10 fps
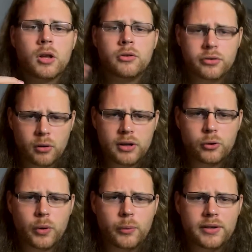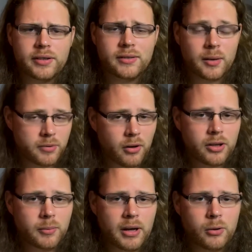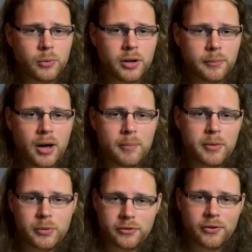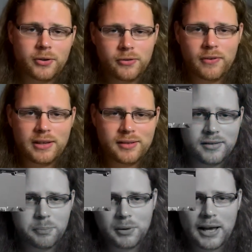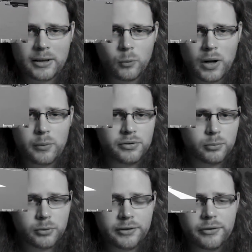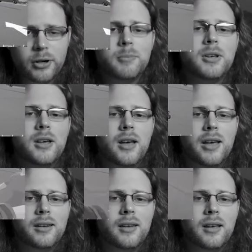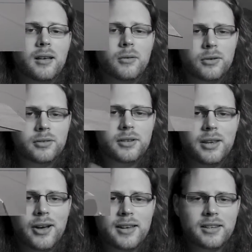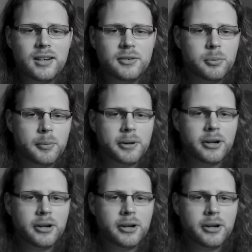So let's quit wasting time talking about it. We're gonna pop in with the first effect, this black and white with some reverb, and uh, let's go ahead and get into Premiere.